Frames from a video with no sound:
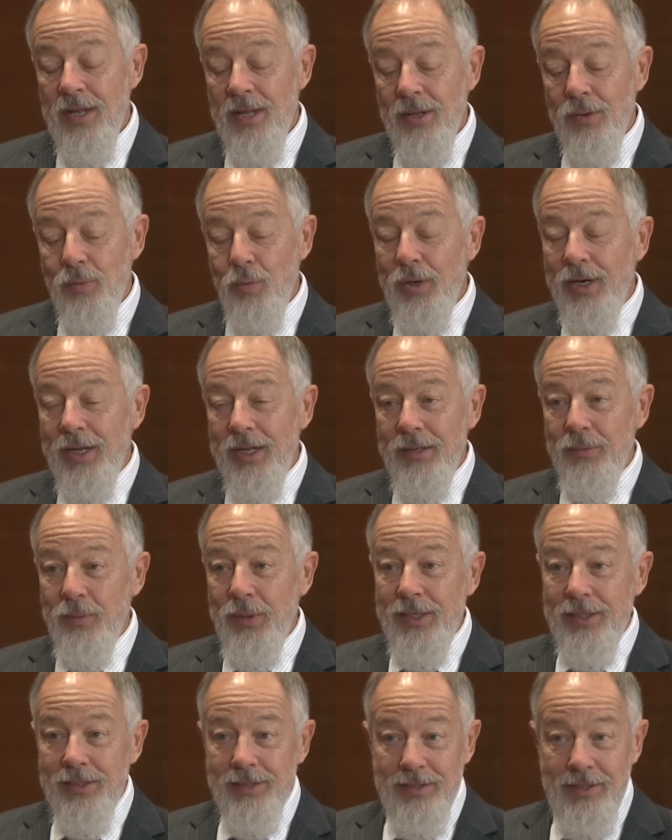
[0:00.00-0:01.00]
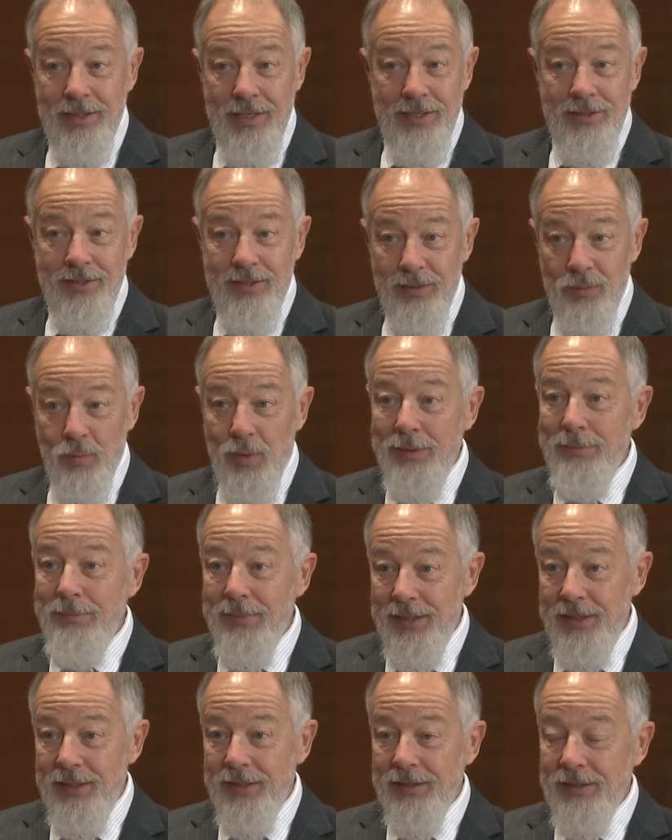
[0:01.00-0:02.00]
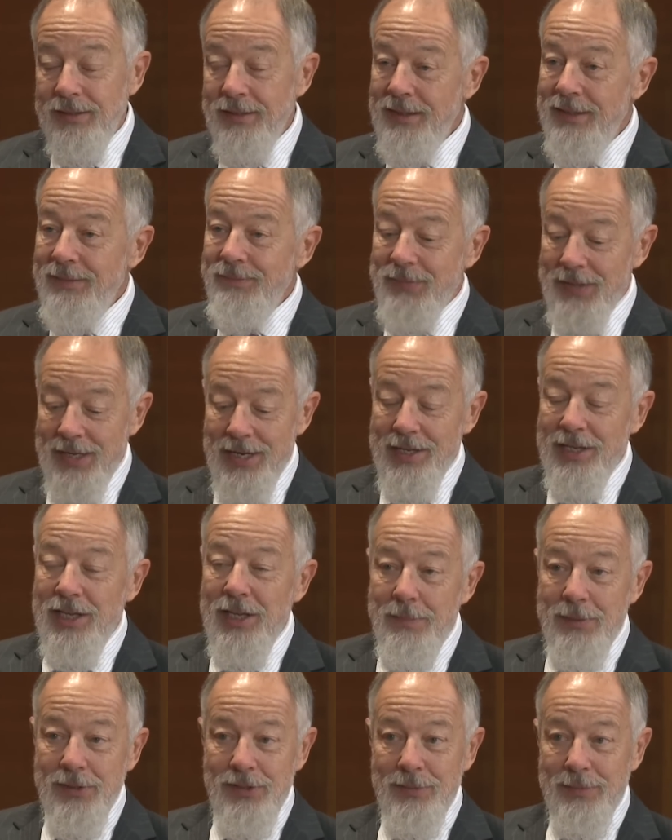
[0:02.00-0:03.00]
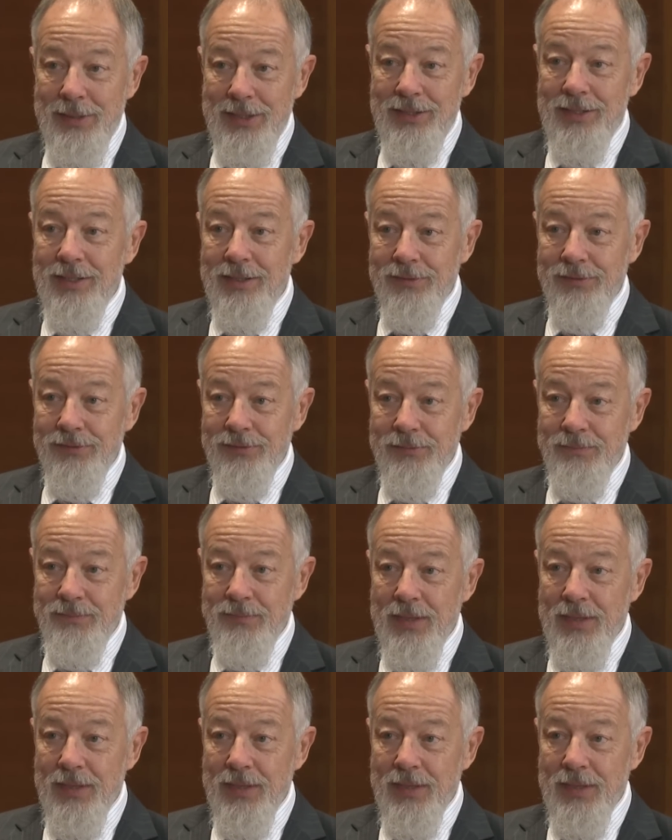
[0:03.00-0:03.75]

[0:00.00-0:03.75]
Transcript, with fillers: When, I, when it's less than $1 million, I keep it to myself.